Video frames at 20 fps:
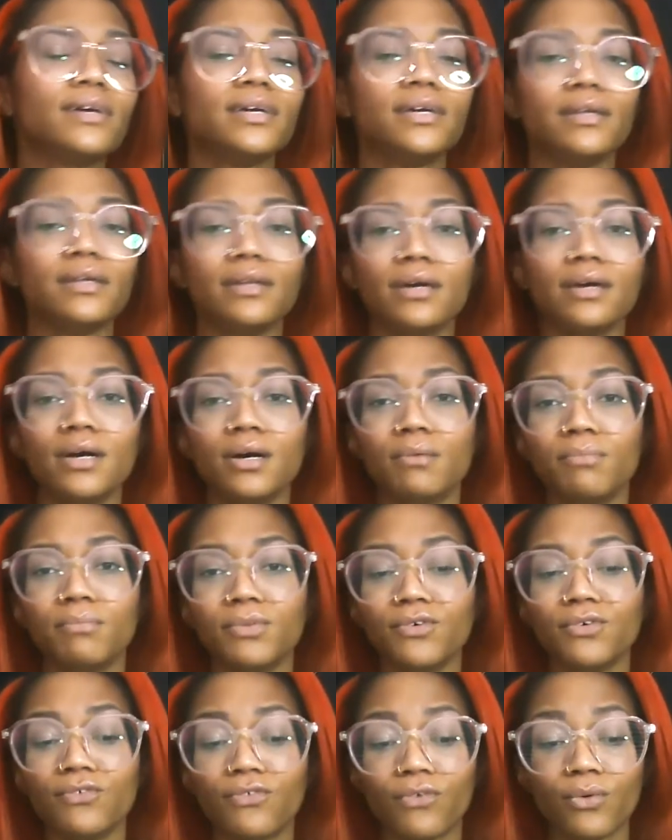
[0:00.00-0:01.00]
and
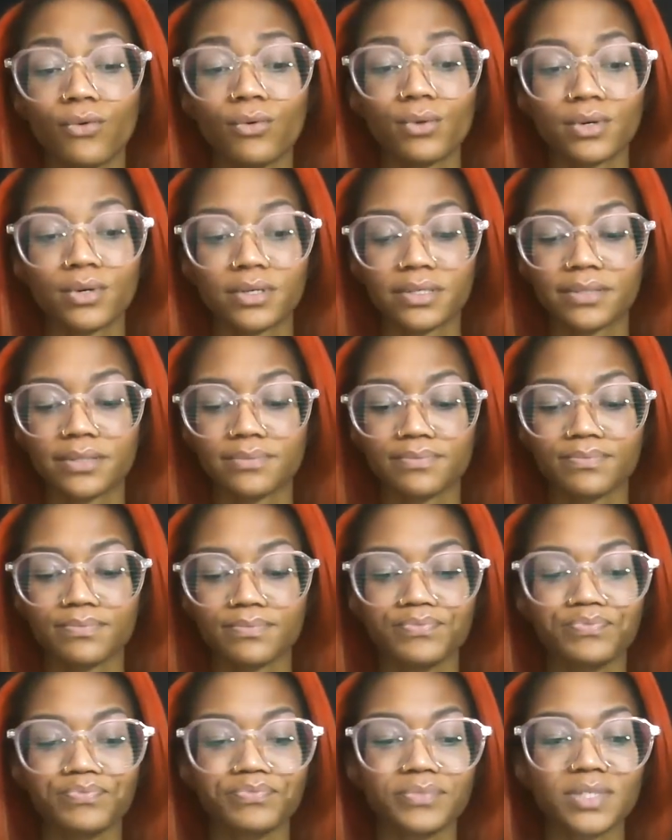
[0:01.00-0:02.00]
move forward
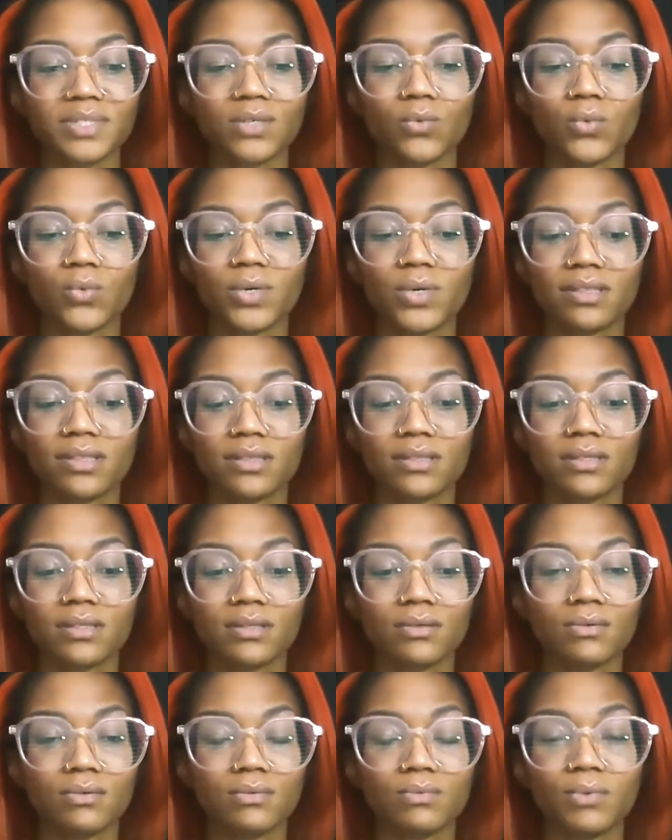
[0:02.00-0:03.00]
with
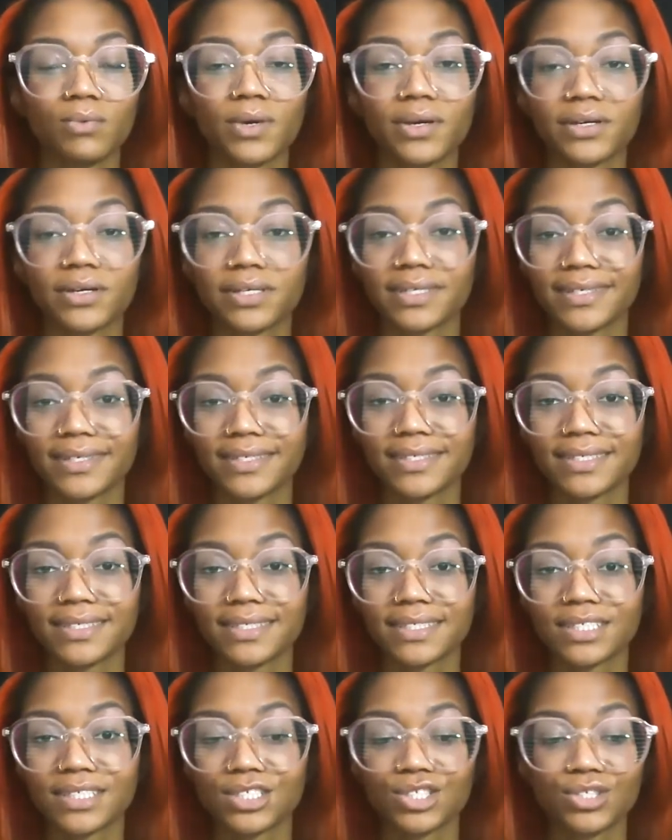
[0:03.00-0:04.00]
where it
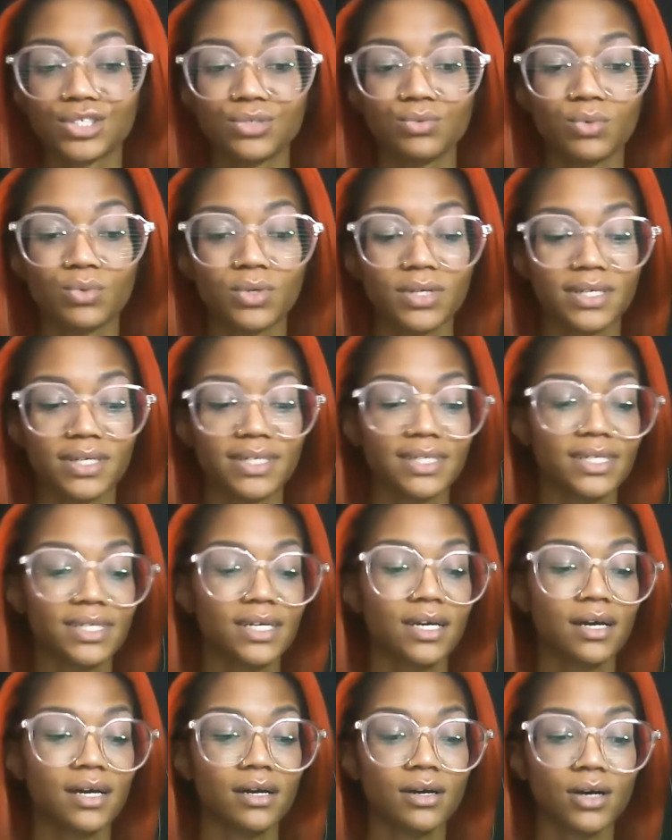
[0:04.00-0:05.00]
is that you want?
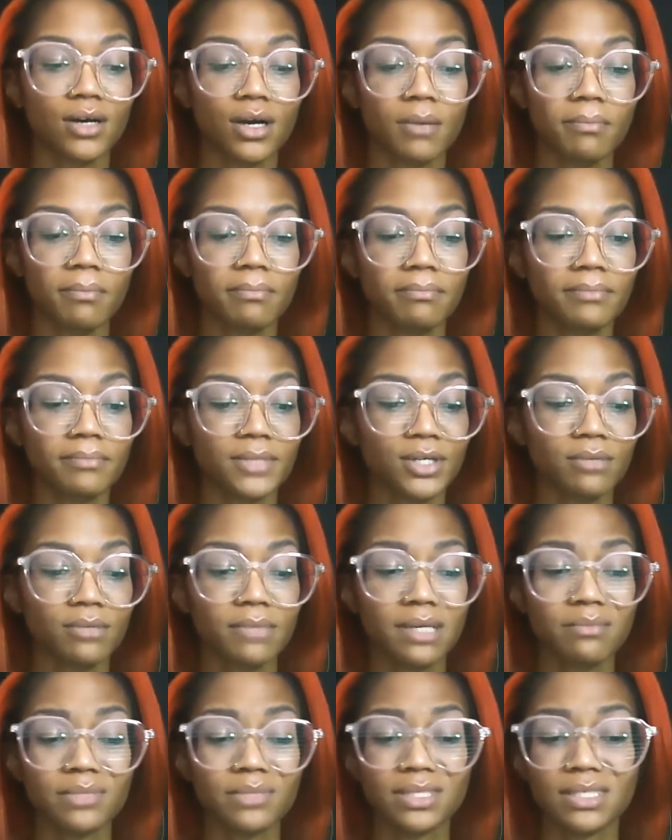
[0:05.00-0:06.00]
Um, there
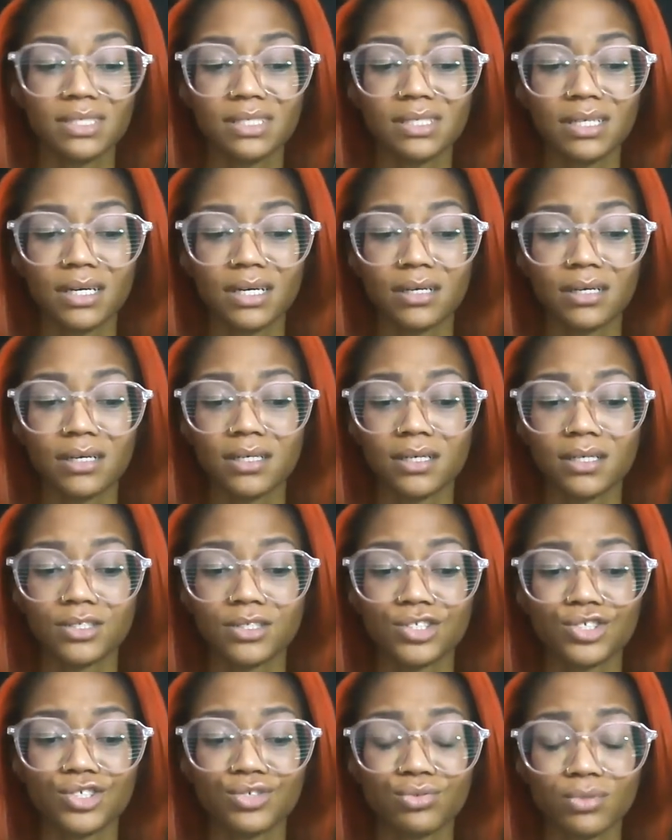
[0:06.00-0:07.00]
may be a, a
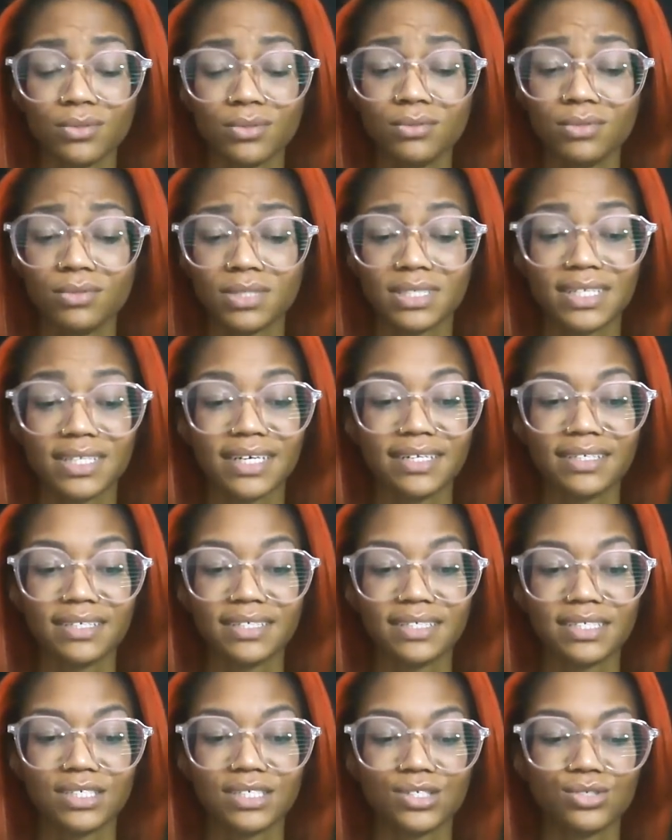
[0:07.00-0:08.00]
truce that
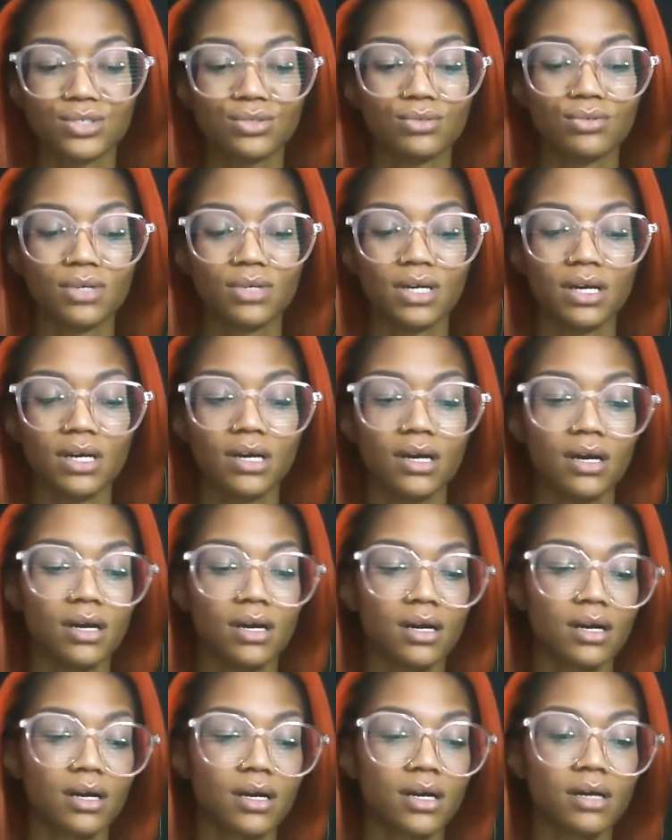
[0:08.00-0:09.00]
needs to
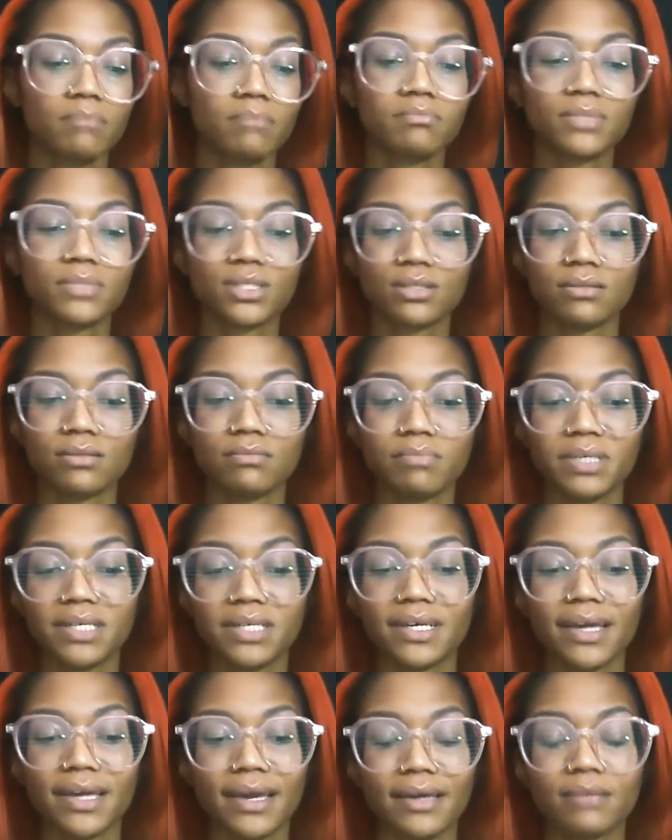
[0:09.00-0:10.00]
come
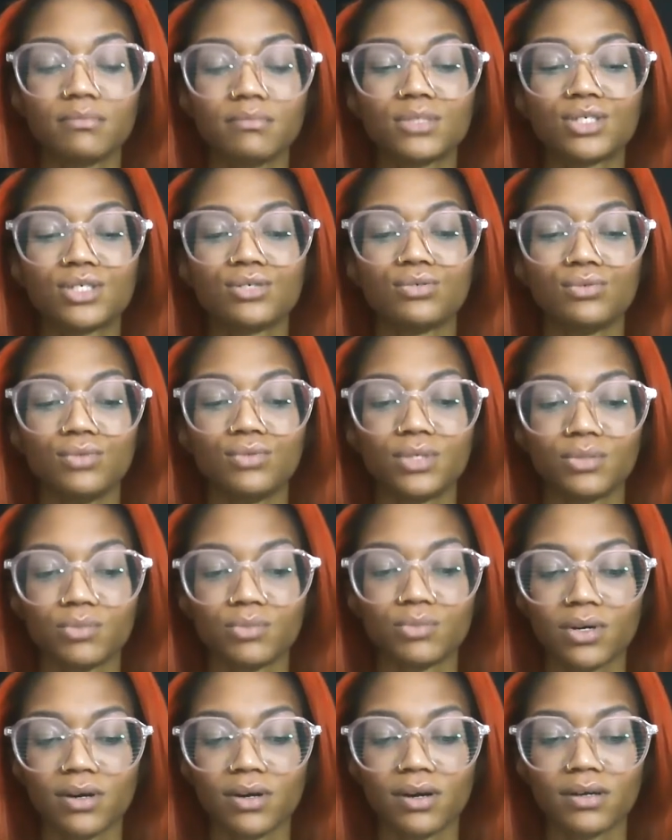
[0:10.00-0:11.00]
became to in
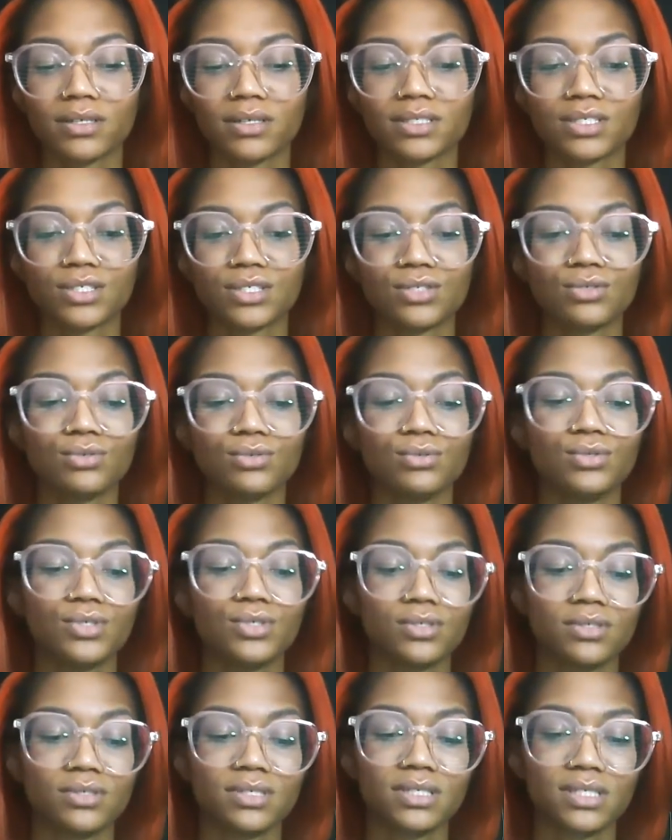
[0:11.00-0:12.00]
regards to
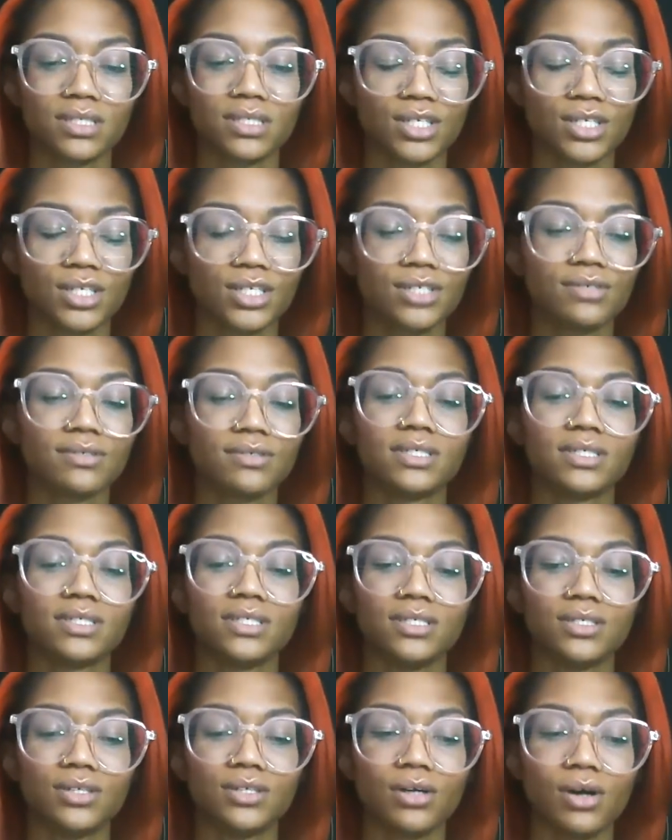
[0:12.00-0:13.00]
your
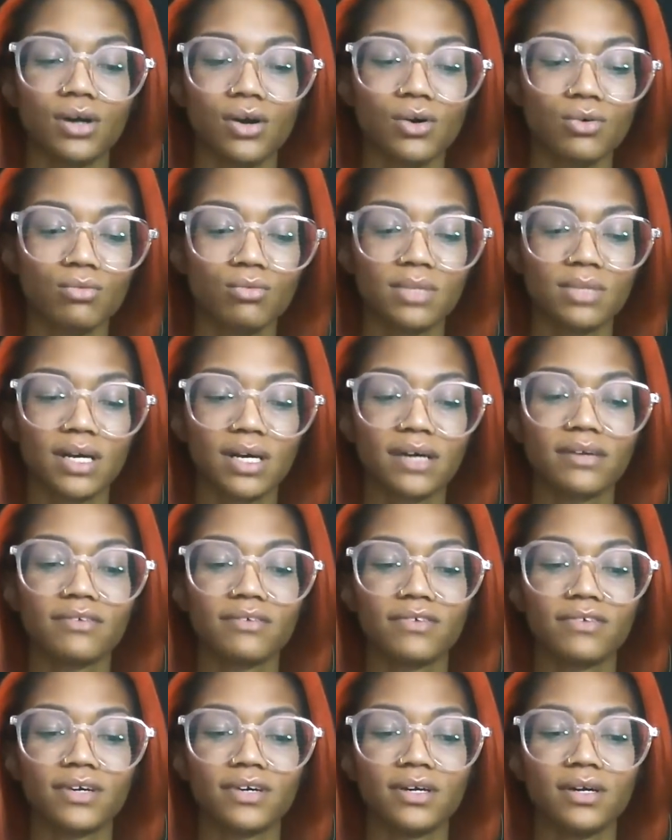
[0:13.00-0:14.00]
security, your home life,
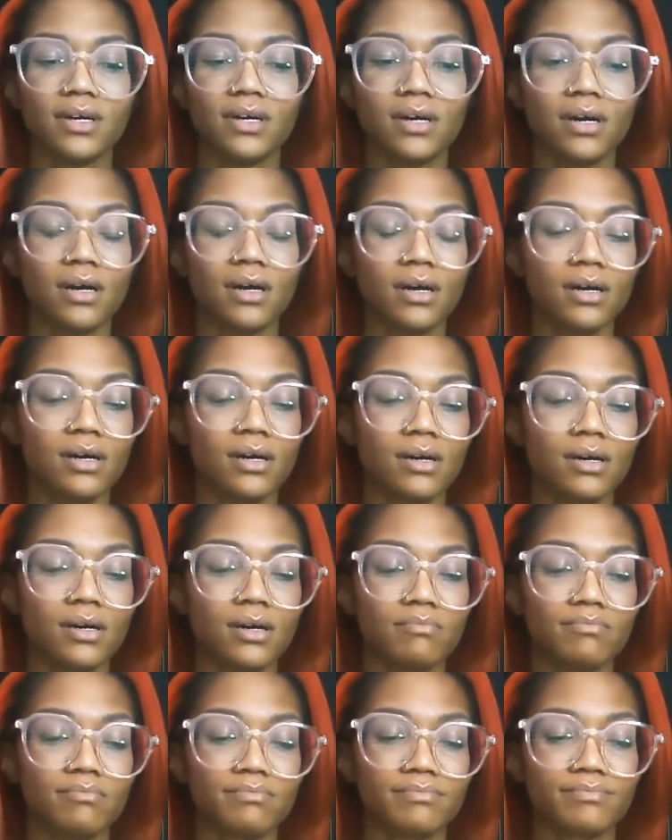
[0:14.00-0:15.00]

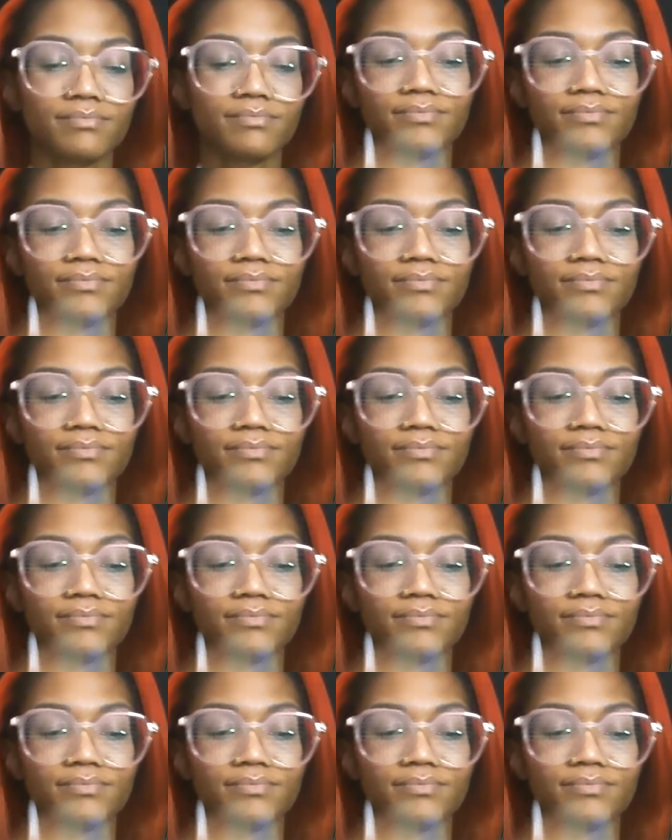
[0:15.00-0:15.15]
um,